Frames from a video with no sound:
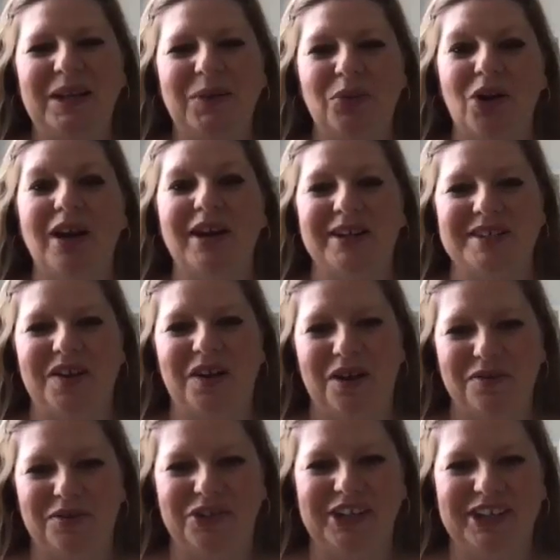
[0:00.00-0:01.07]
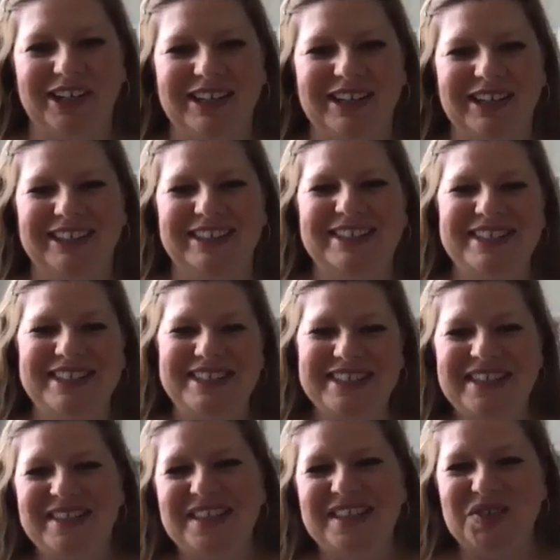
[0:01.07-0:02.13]
product offering to see
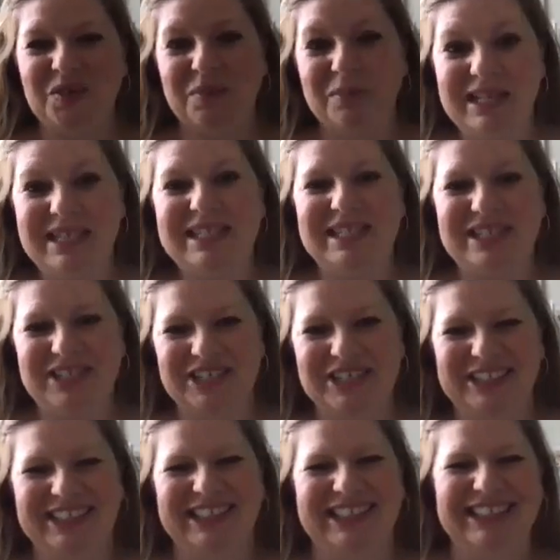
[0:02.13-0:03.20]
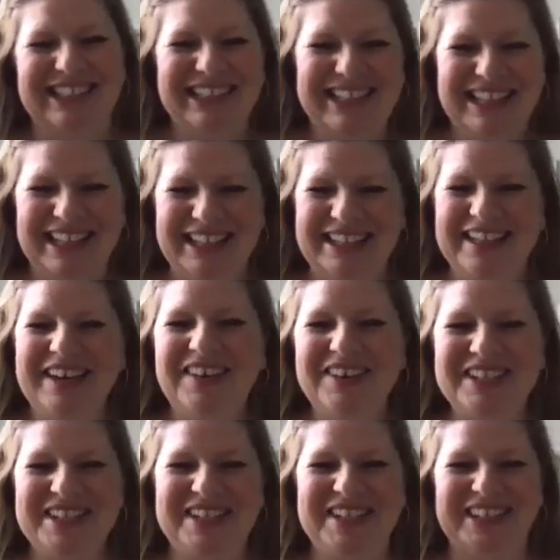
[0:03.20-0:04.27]
things from Easter.
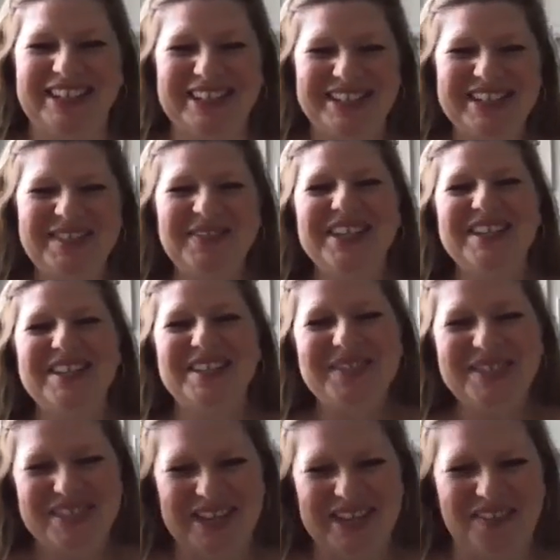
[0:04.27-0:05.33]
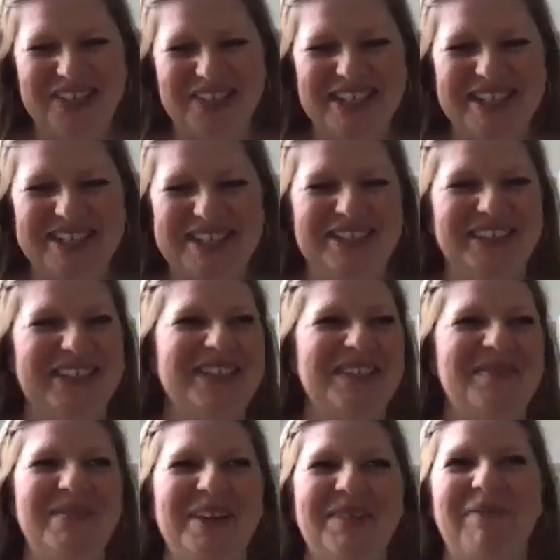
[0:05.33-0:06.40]
Just because you stopped in Easter
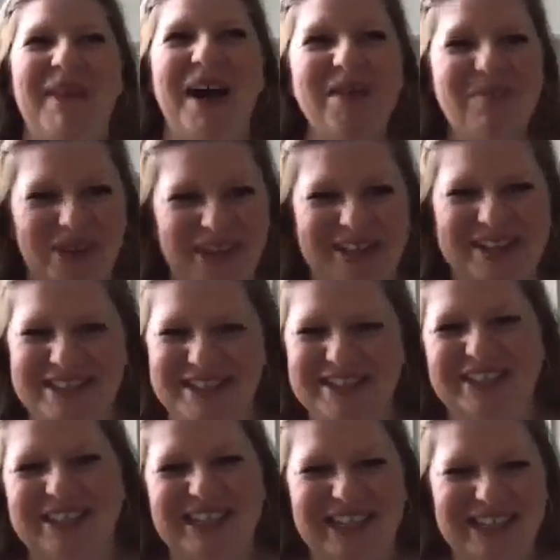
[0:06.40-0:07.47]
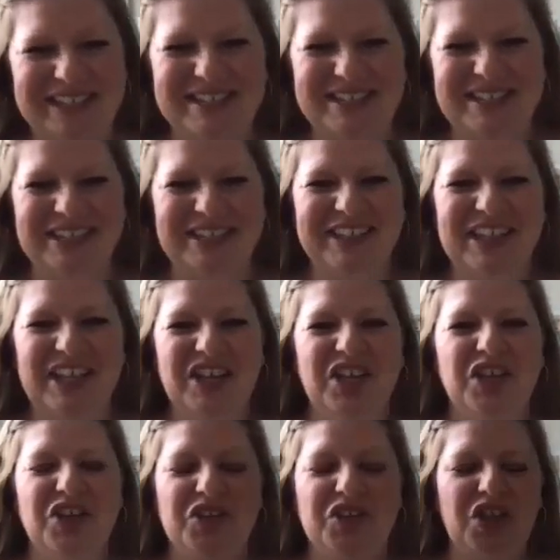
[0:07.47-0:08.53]
doesn't mean my brain is still in Easter.
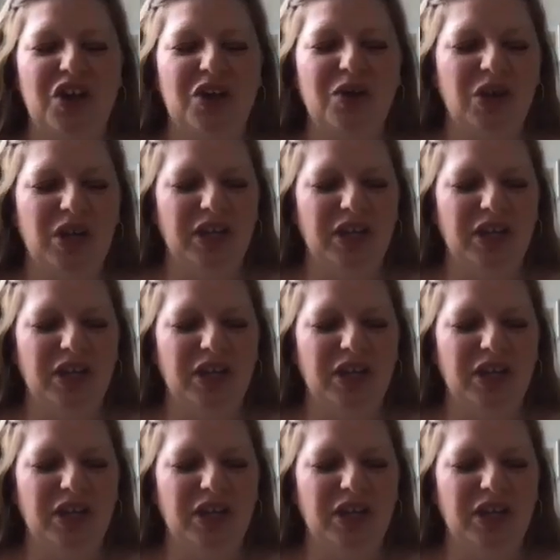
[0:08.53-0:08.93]
So,